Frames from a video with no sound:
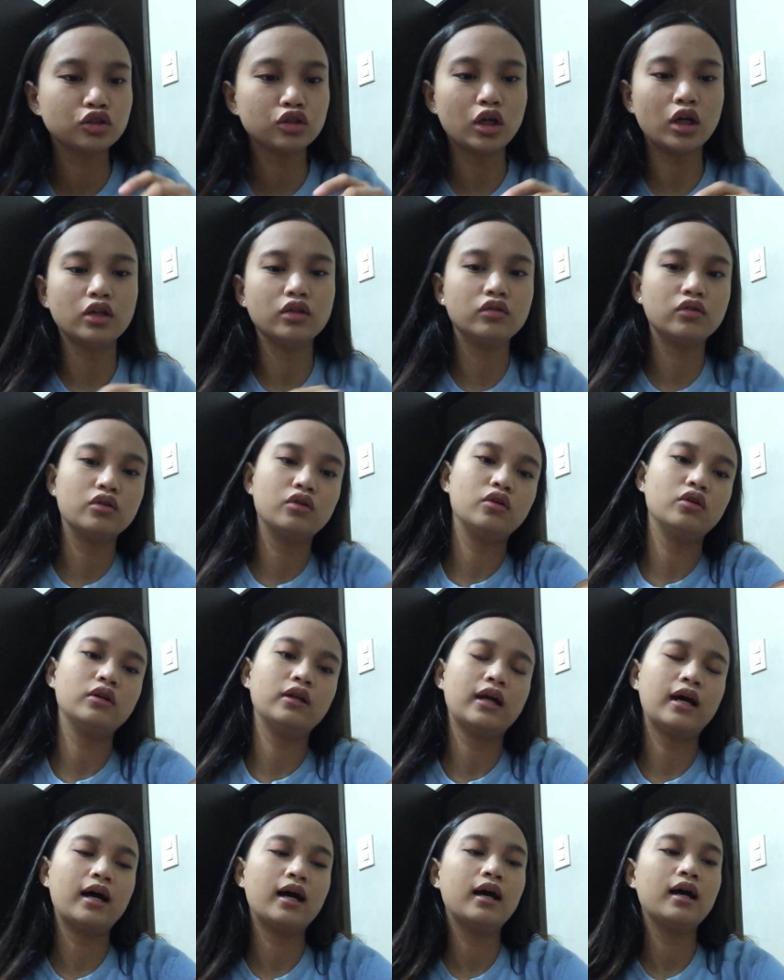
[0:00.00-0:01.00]
ano ko
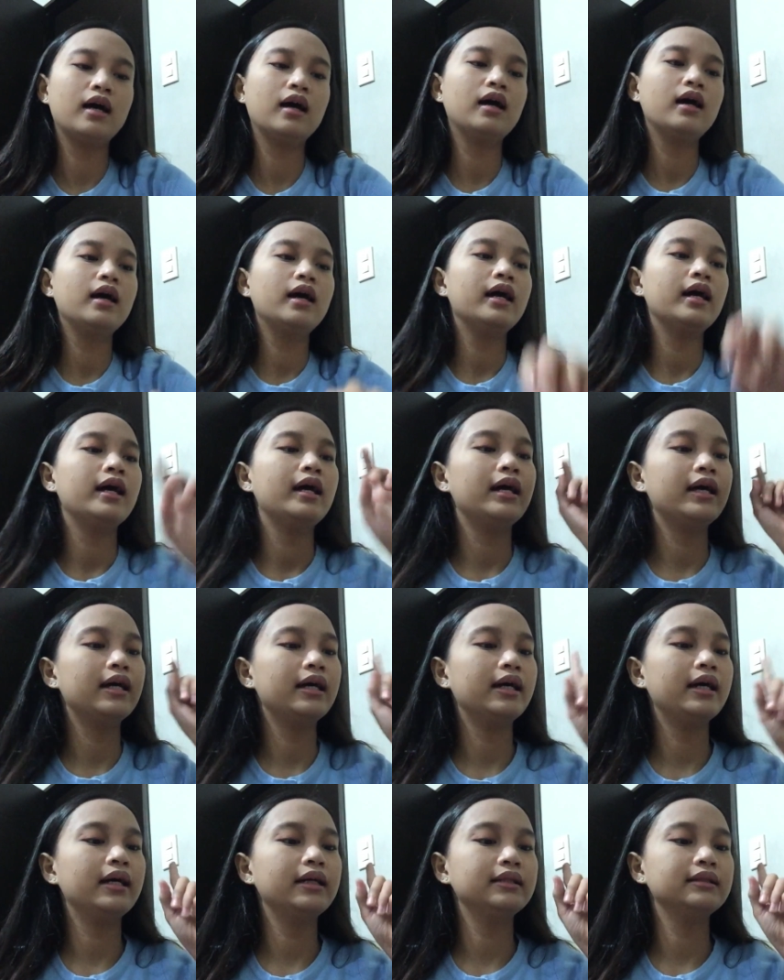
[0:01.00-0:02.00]
na,
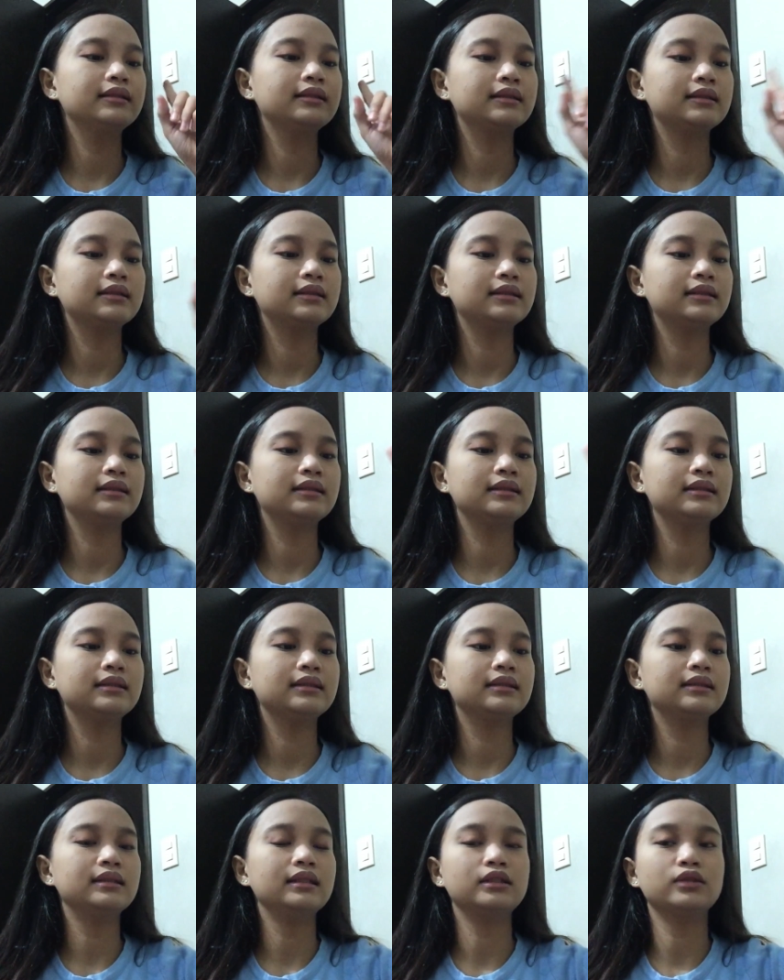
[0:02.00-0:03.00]

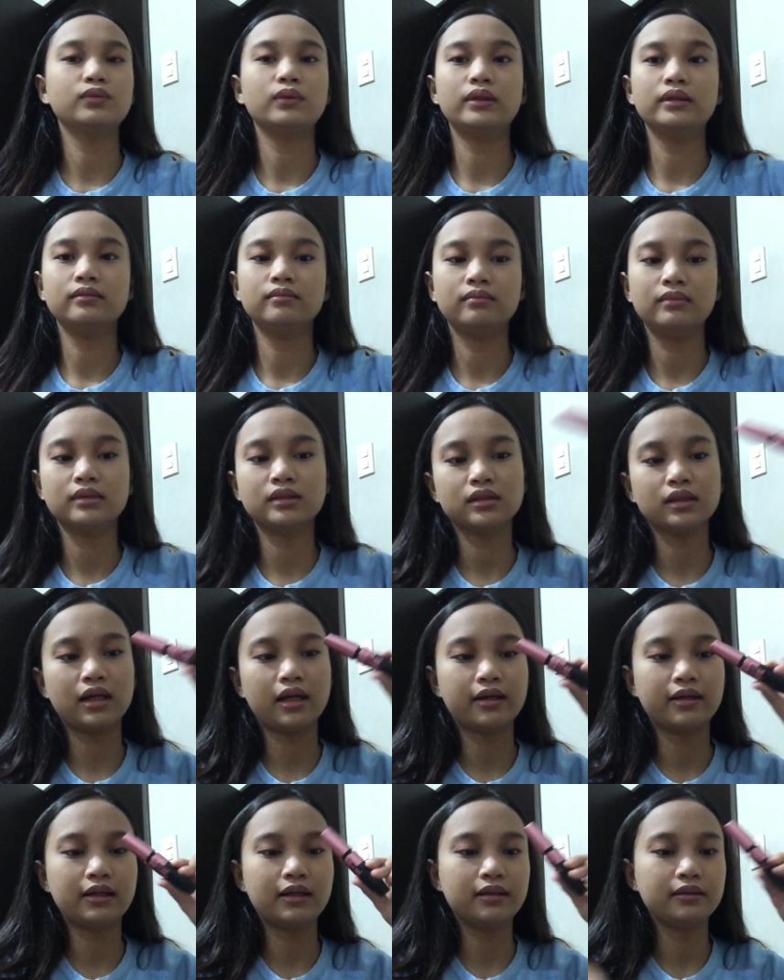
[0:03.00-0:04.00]
is this one,
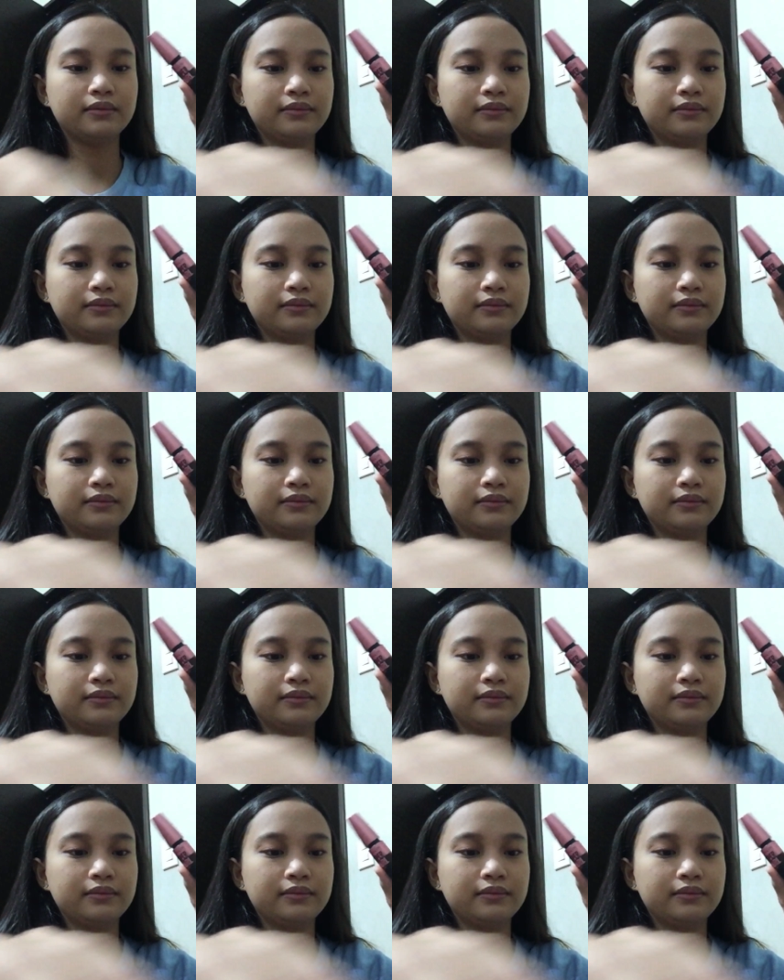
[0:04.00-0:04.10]
mascara.